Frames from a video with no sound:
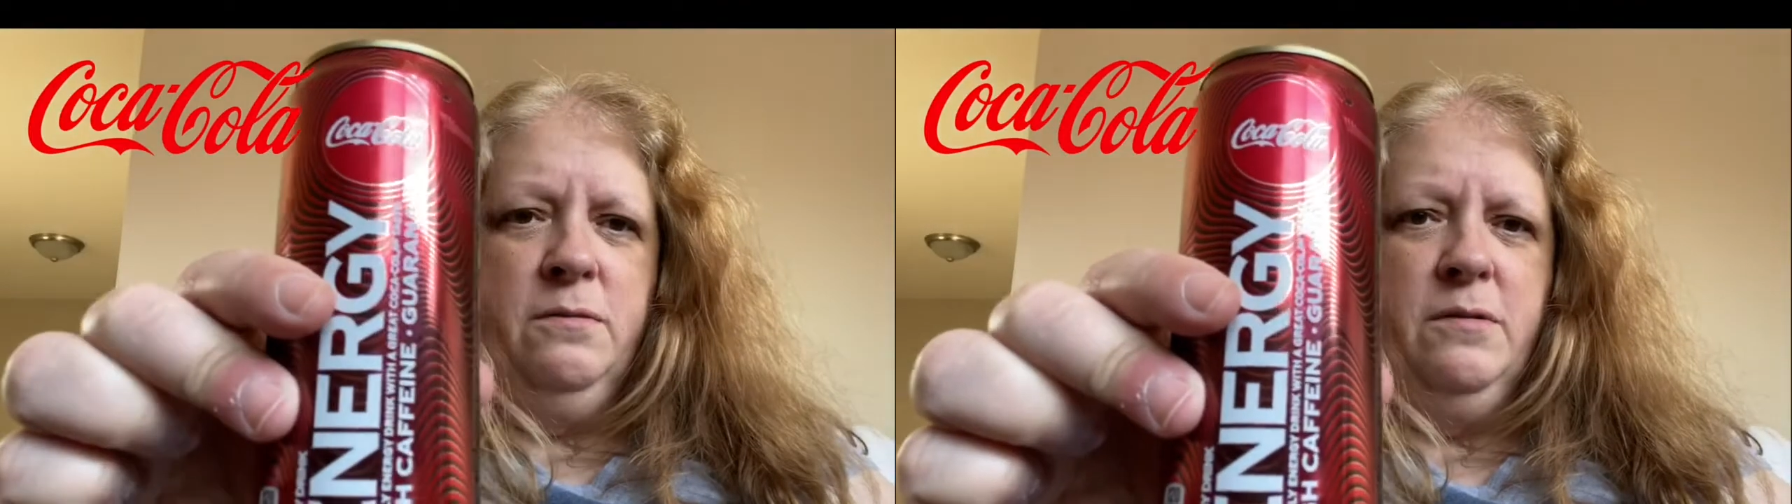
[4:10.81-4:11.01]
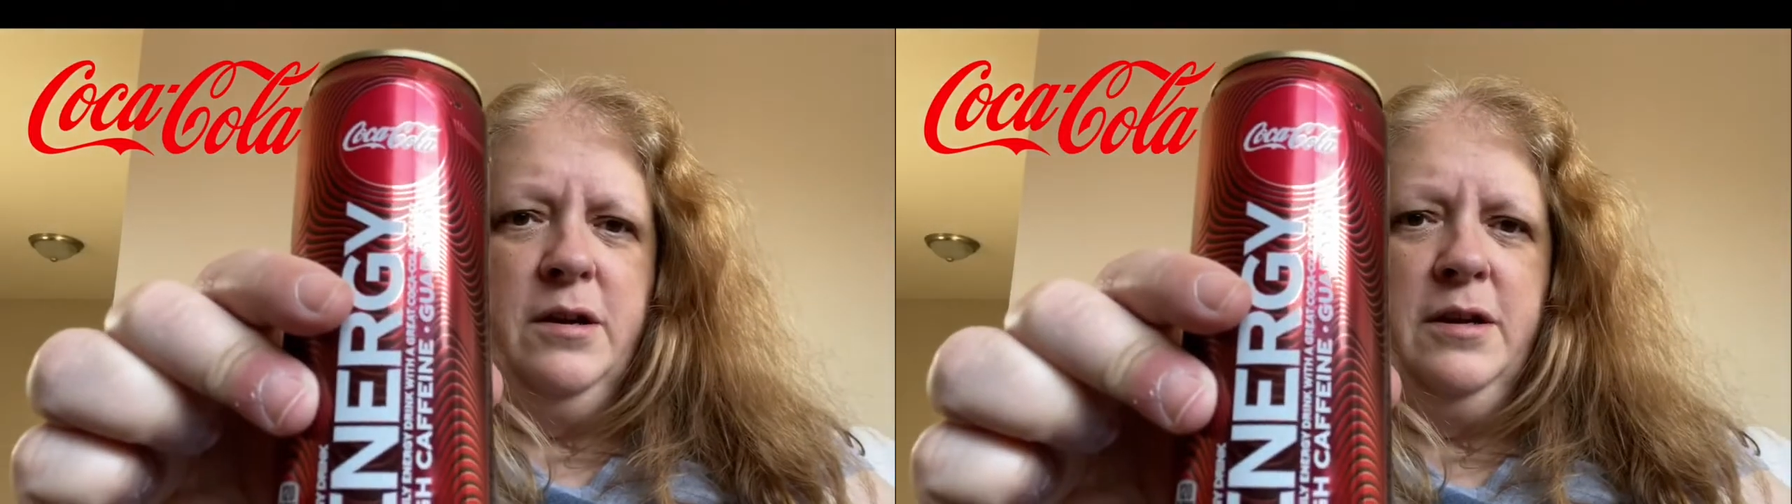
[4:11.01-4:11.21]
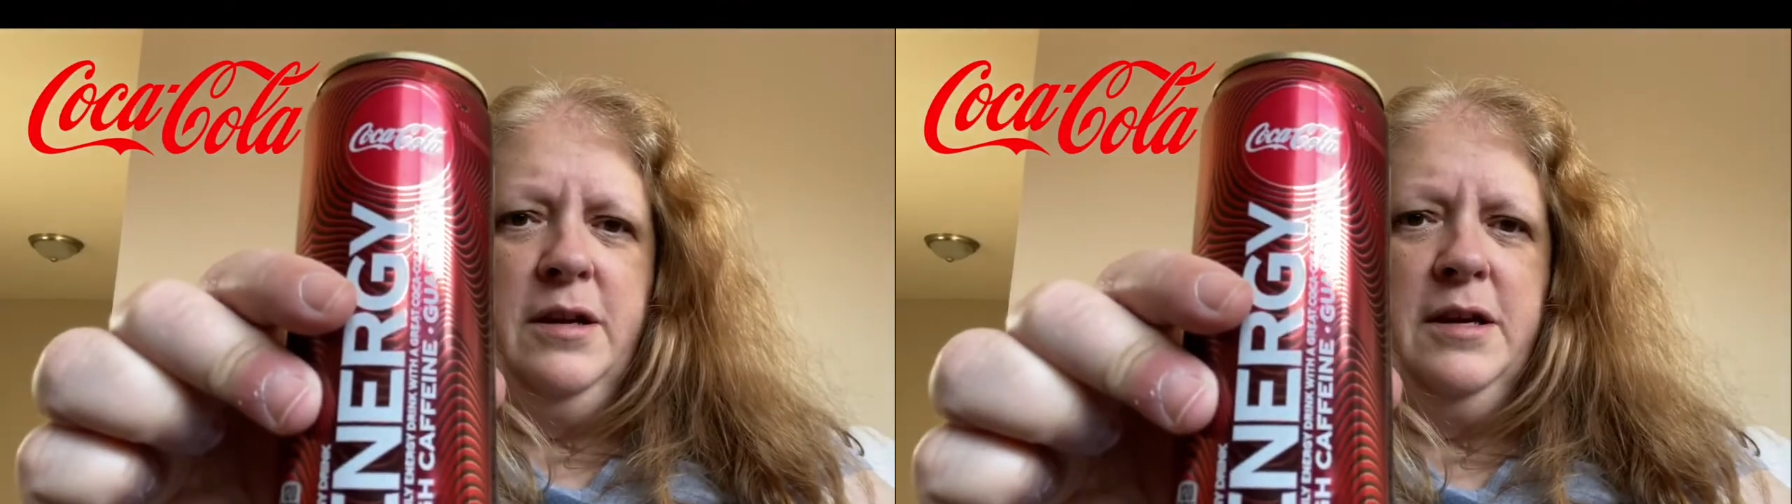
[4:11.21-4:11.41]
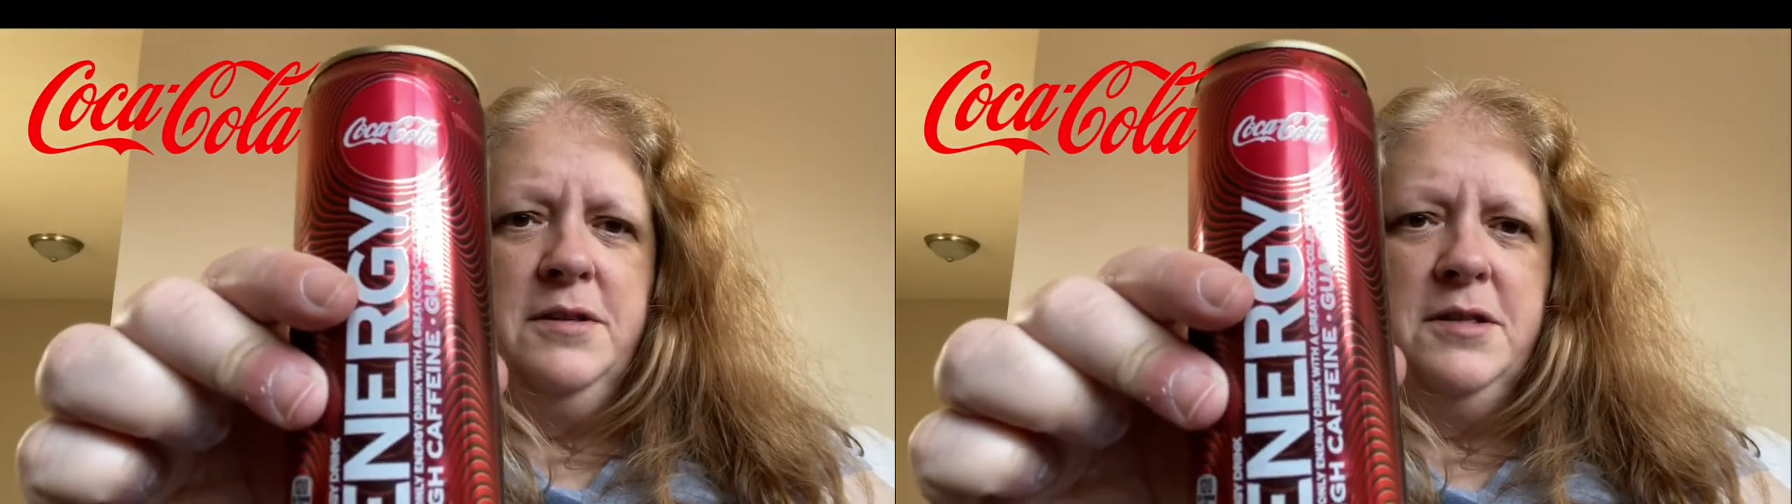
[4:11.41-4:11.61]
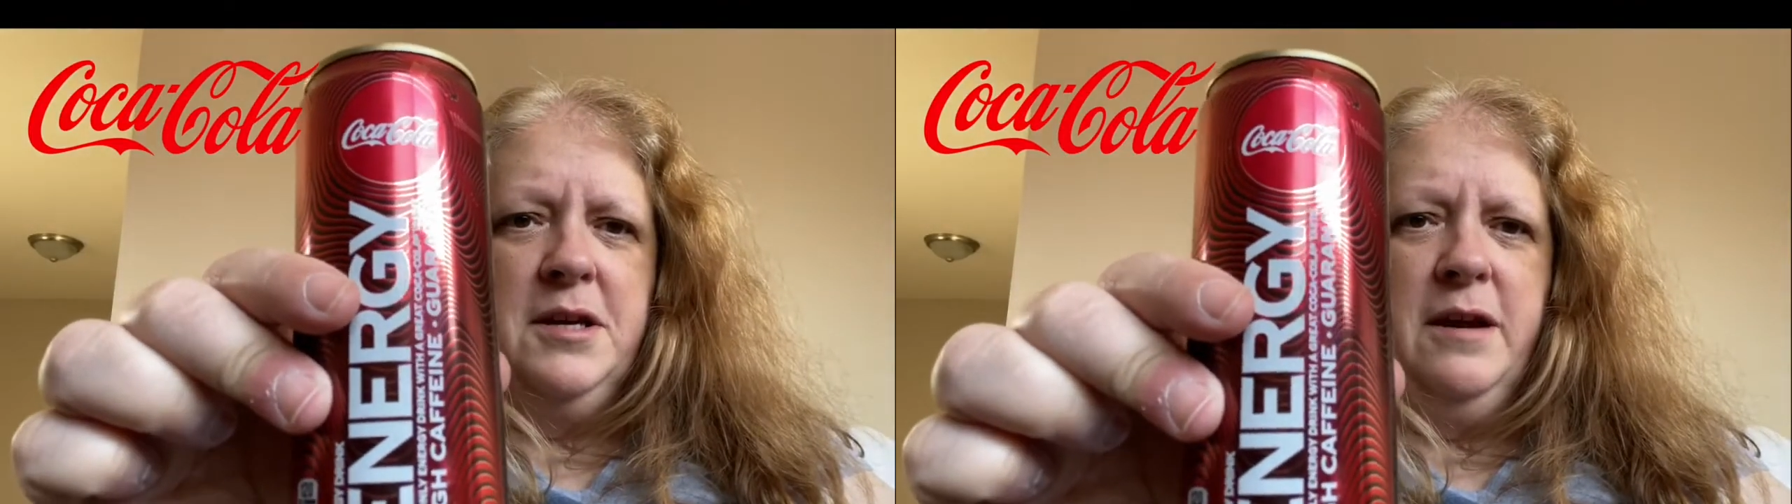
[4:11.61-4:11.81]
one,
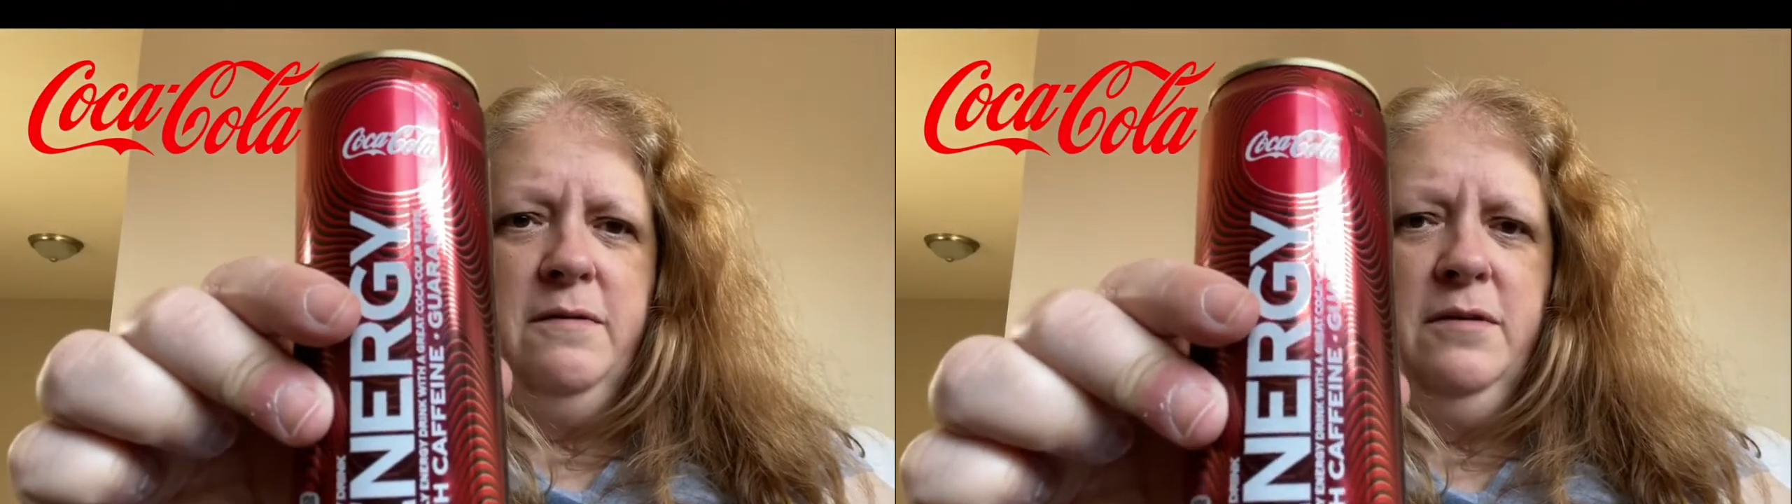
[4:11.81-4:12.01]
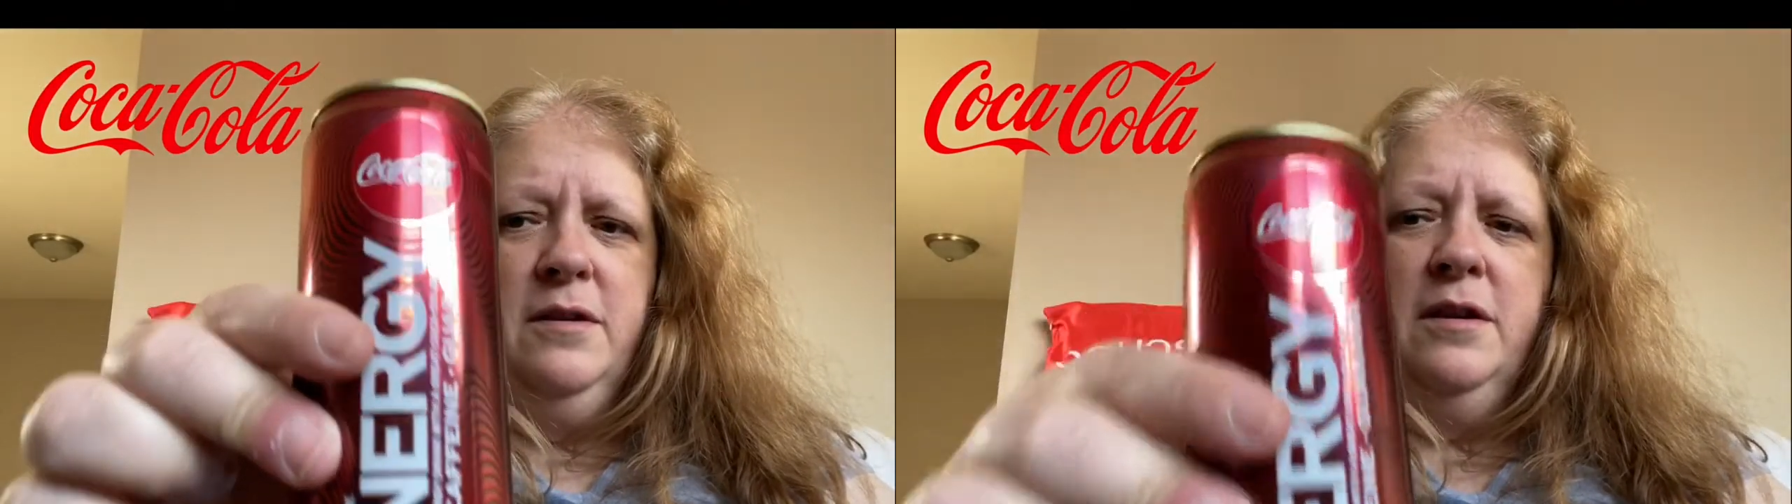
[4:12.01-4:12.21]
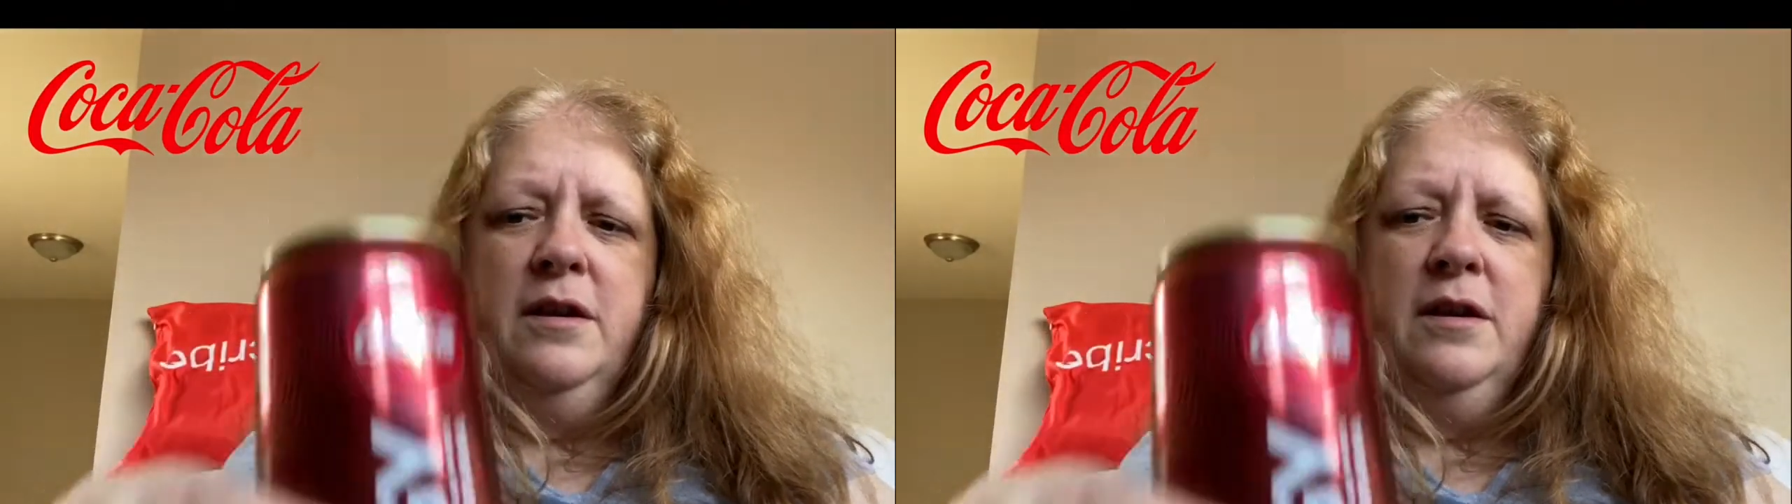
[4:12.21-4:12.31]
hands down.